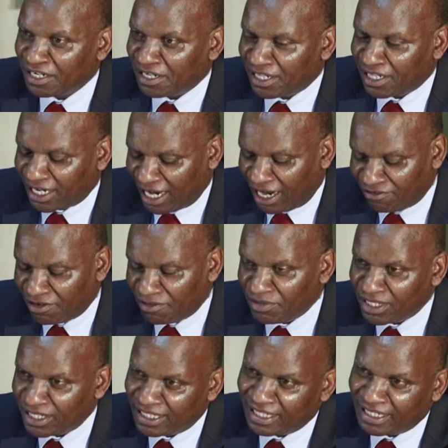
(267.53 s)
the
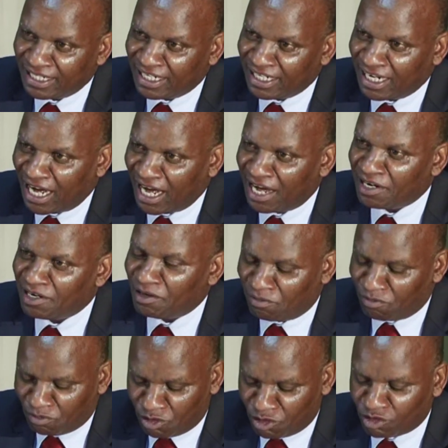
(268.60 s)
government, and
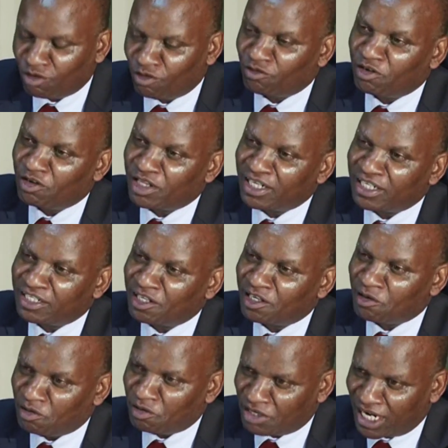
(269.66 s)
most of all the
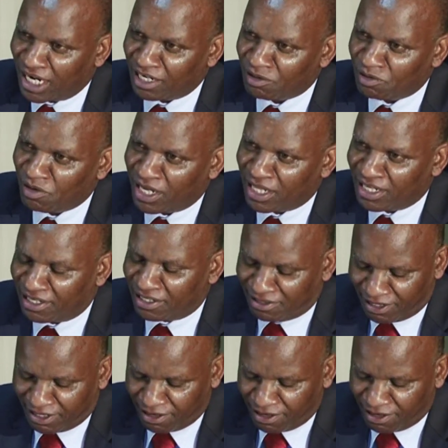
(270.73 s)
stakeholders who are the